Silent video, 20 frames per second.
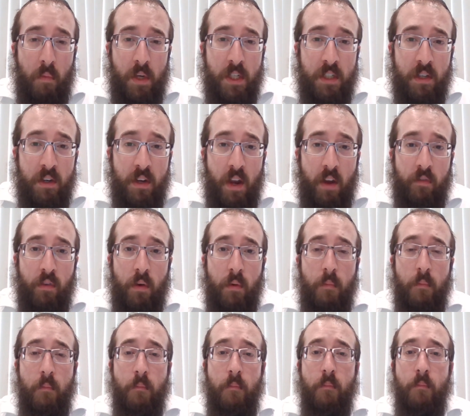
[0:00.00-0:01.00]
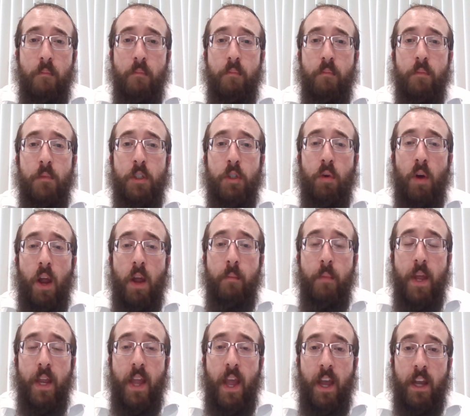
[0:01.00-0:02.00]
we should never try and
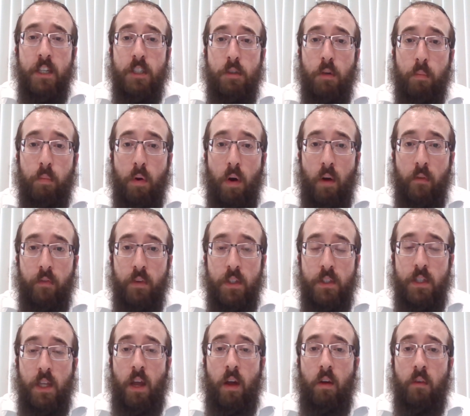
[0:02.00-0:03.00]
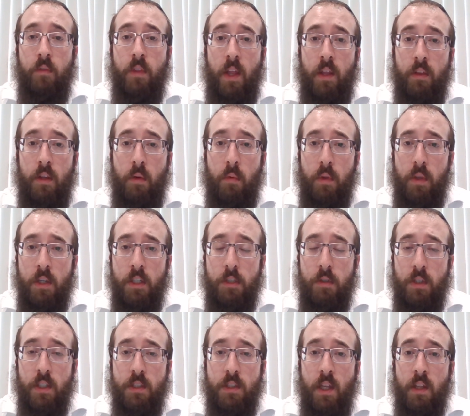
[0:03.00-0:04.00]
make extra profits out of lending with
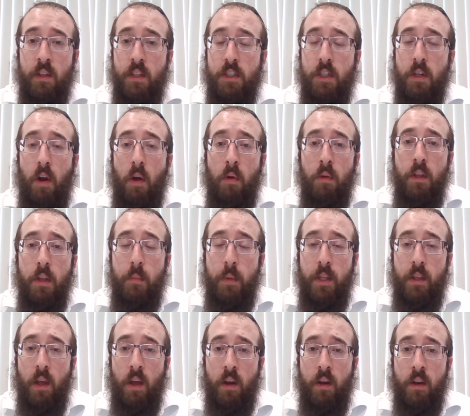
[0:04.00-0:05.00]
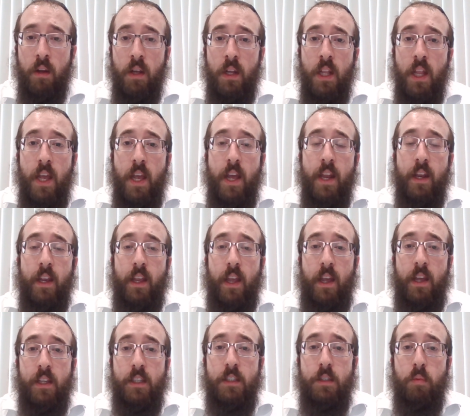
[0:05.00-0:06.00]
interest, and this should only be done in a
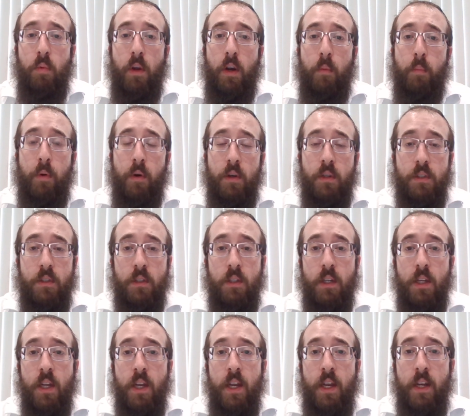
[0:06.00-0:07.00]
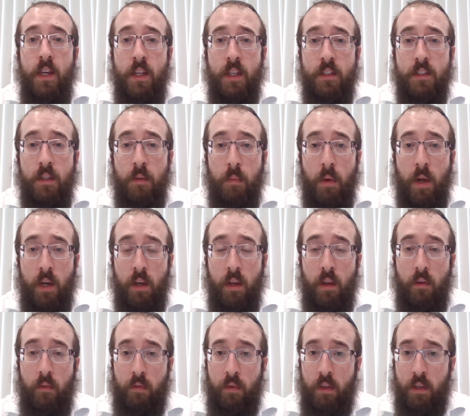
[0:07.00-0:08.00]
case where a person needs the
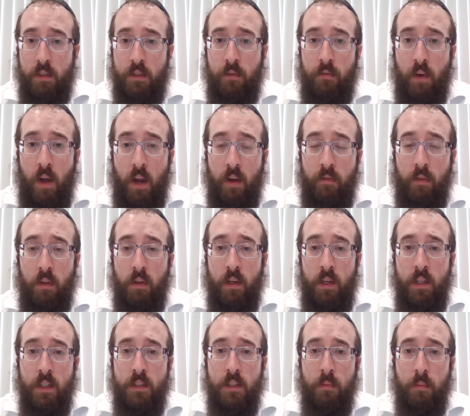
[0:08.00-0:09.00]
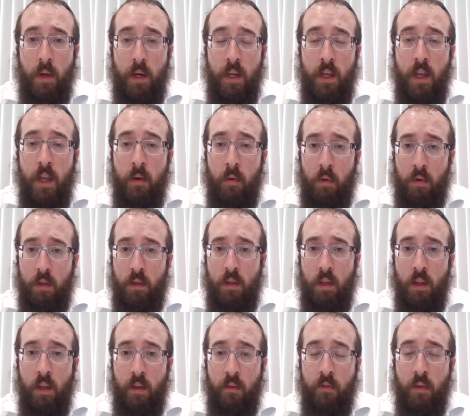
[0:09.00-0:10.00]
money for their survival and needs the money in order
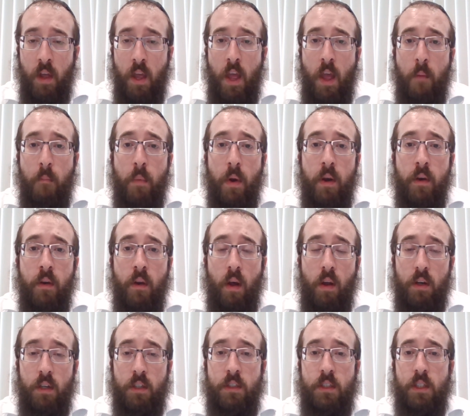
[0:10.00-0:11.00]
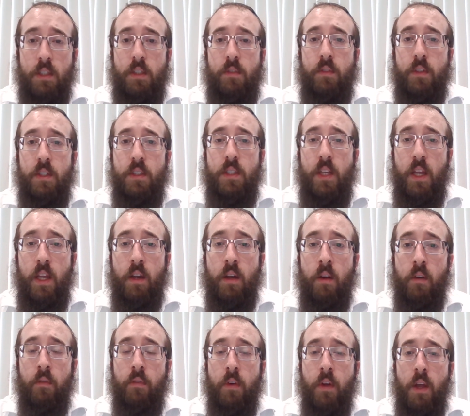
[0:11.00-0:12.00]
to live, but not just for the sake
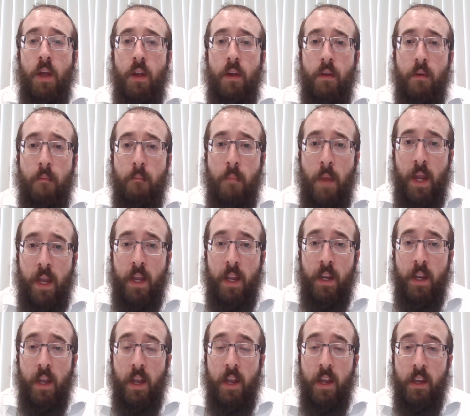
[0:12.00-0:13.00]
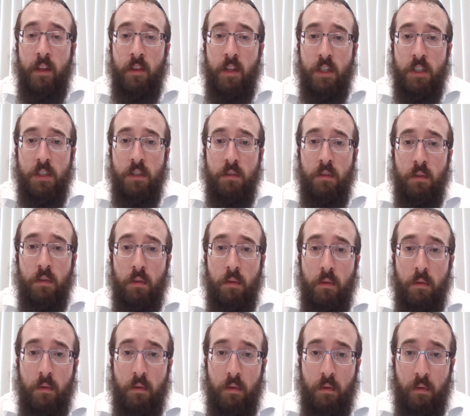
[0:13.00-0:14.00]
of making additional
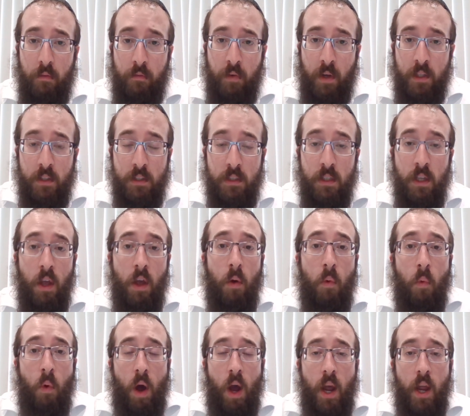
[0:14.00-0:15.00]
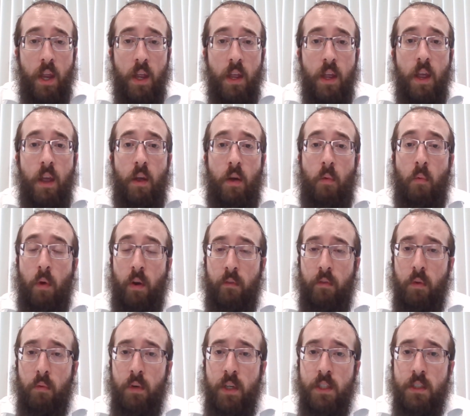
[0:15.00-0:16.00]
funds. Why? One
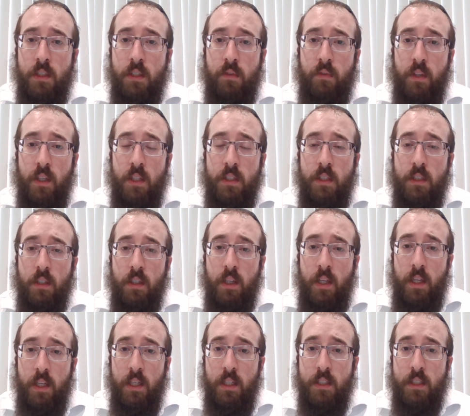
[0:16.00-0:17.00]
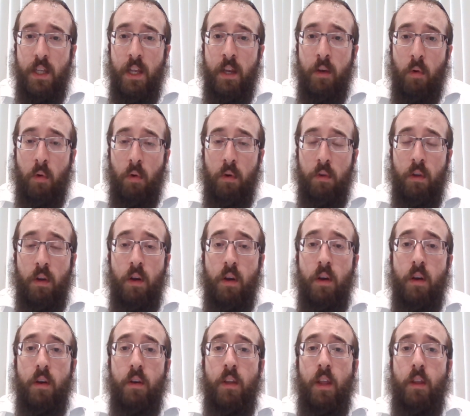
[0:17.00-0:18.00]
of the reasons for this is in order
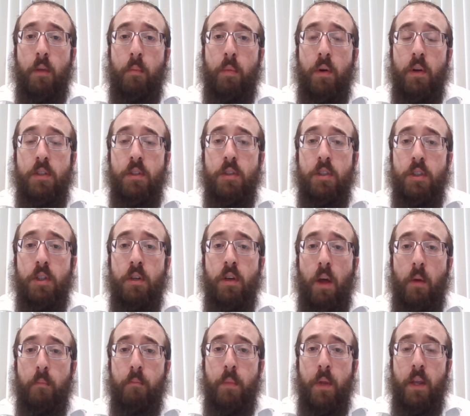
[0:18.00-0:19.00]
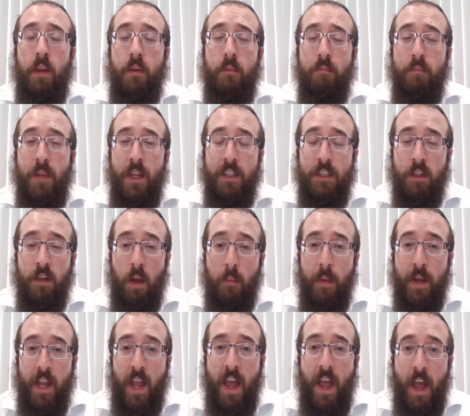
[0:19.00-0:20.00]
that the person should not
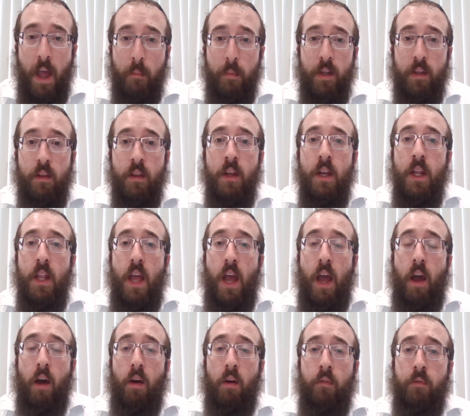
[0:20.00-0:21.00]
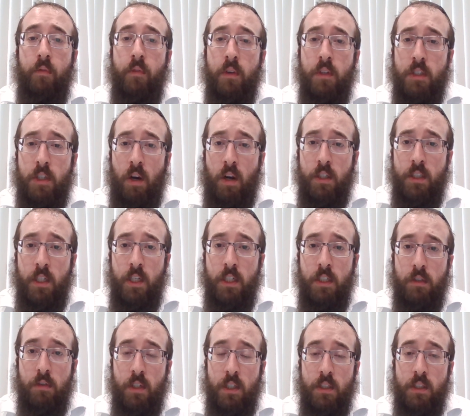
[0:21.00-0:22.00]
make a habit out of charging
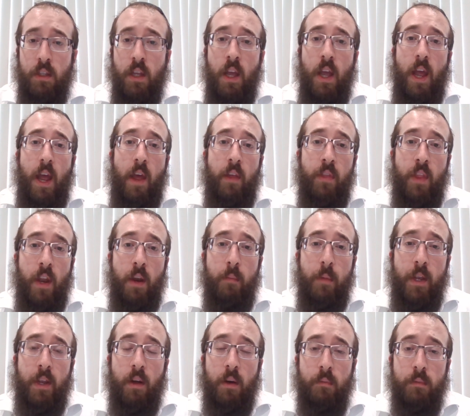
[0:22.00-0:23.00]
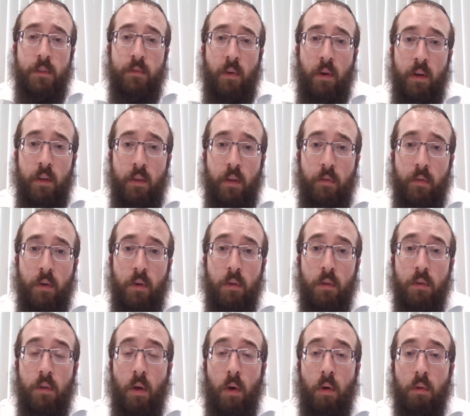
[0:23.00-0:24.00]
interest, and then it becomes very
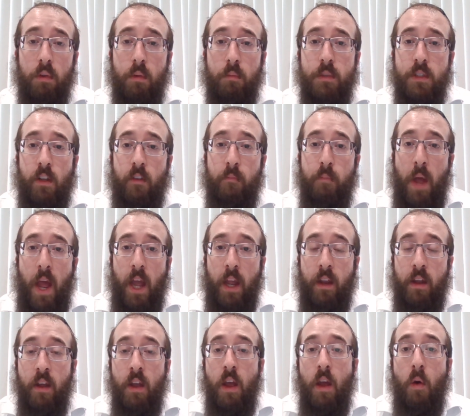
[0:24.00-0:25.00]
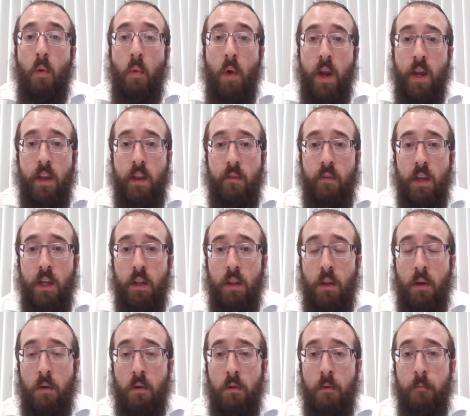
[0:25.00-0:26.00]
difficult to hold themselves back when giving a
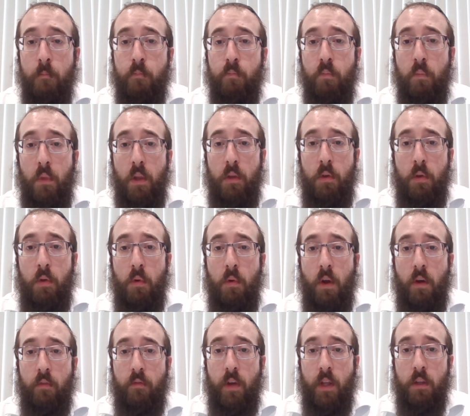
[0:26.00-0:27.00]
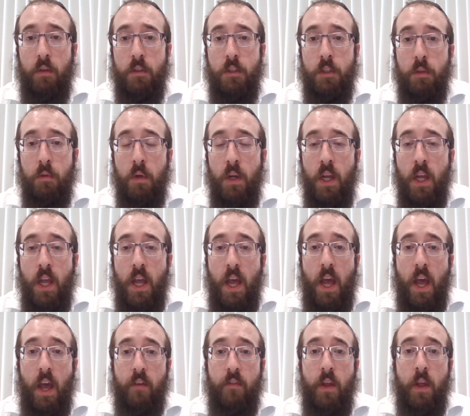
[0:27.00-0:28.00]
loan to a fellow Jew.
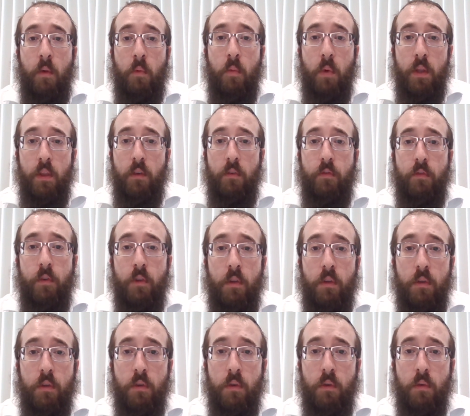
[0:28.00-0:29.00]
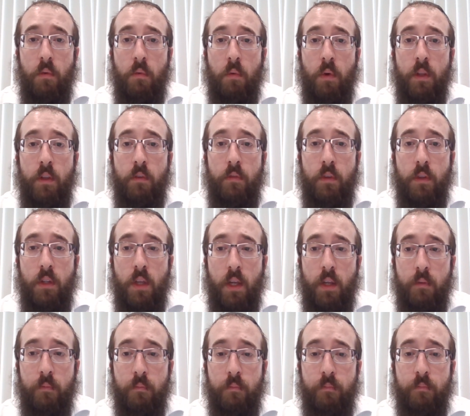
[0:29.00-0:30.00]
Have a wonderful, wonderful
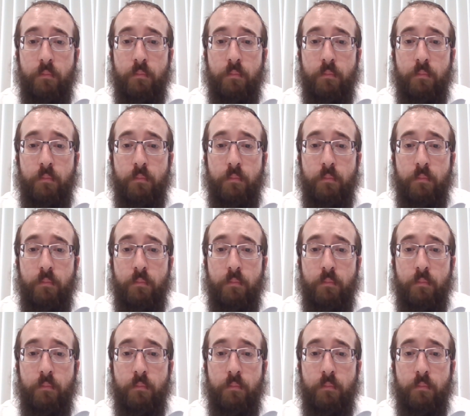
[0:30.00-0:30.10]
day.